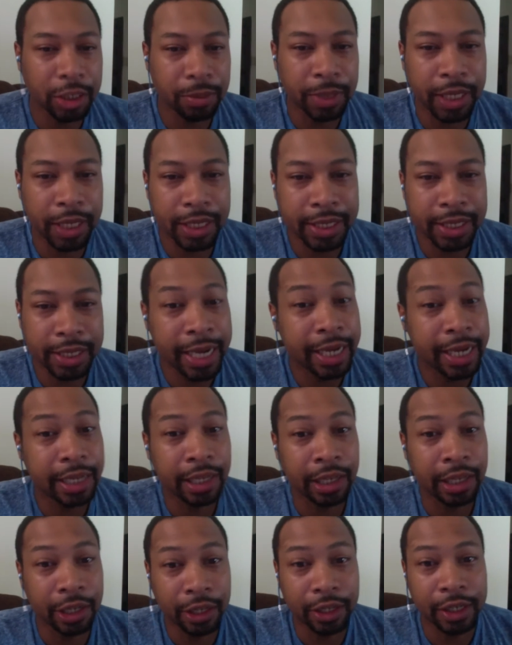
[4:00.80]
because I had
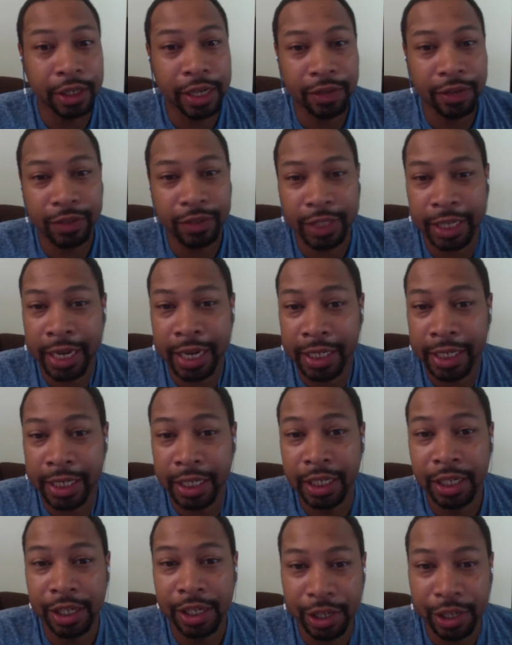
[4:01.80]
learned everything I
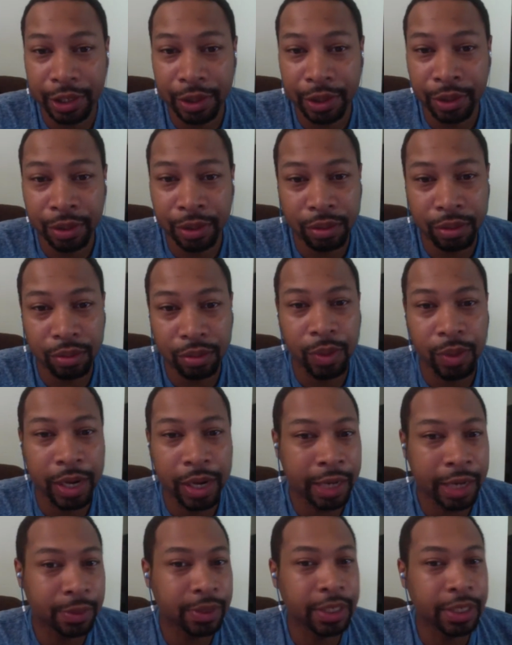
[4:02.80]
needed to know while
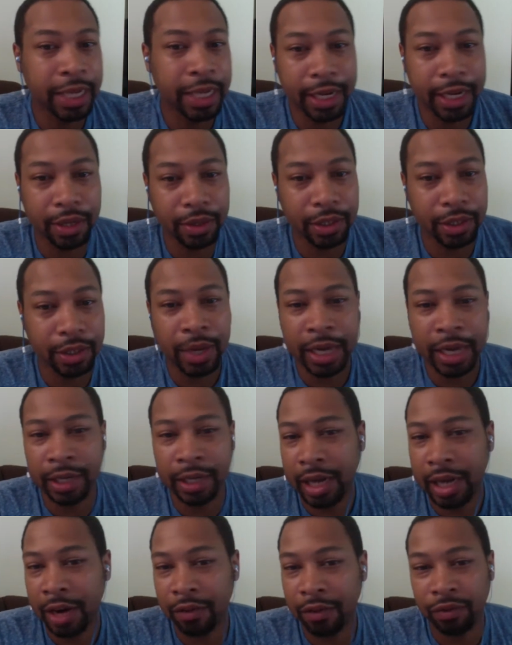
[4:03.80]
I was down. So I,
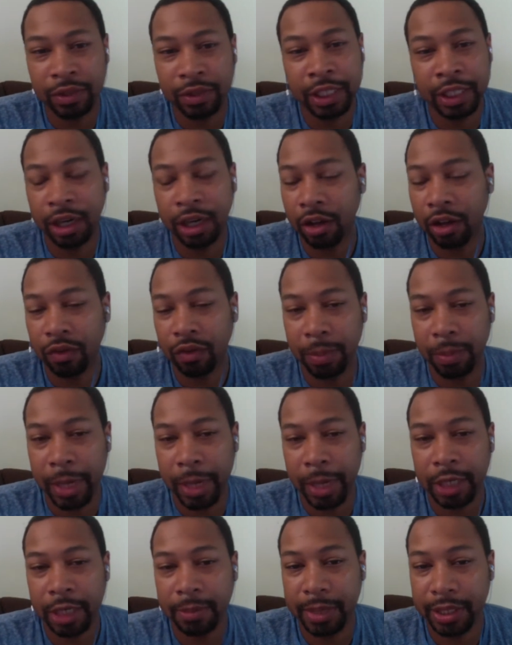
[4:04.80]
I did all the
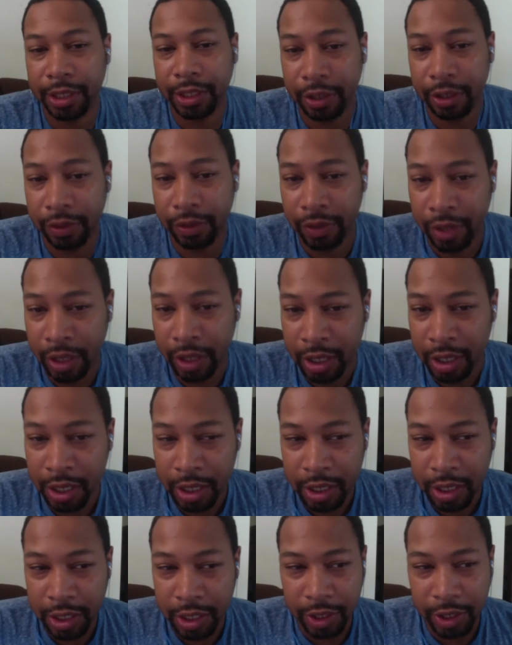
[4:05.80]
repairs myself.
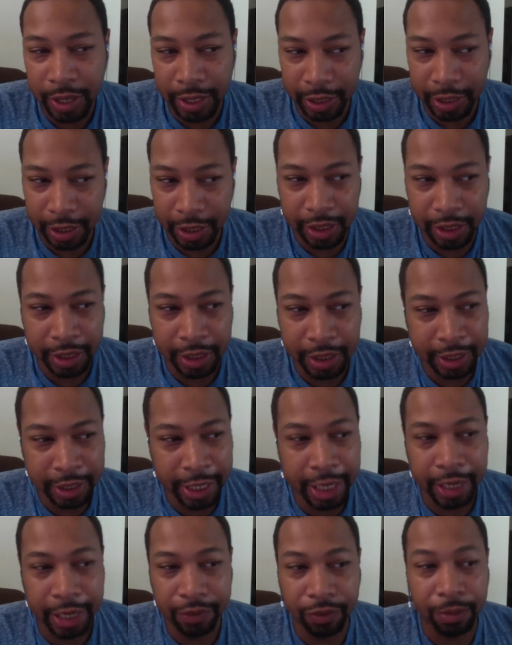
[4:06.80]
So I mm-hmm. literally
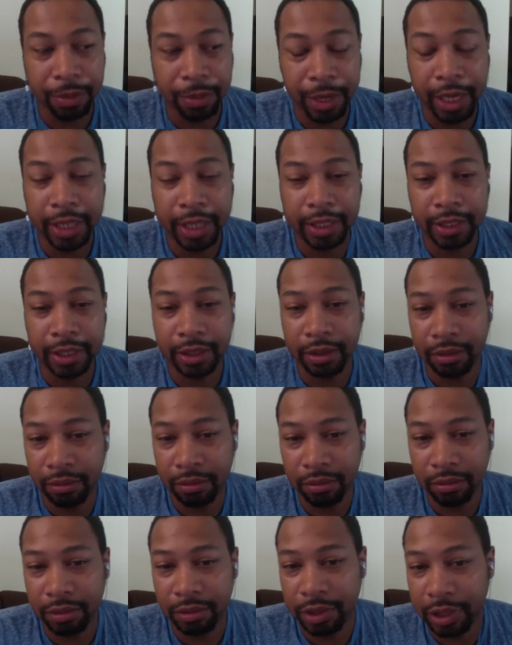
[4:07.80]
came from nothing
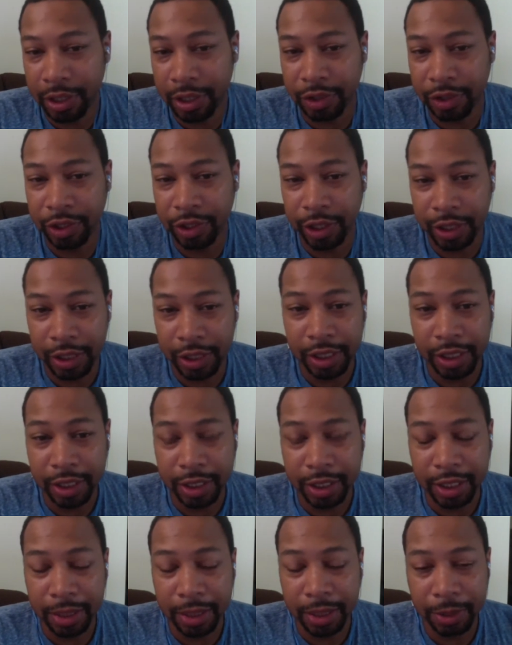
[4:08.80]
and turned it into
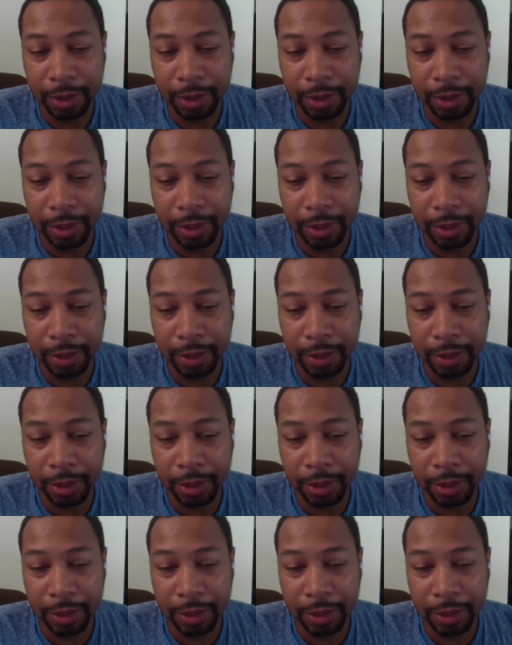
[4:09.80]
something.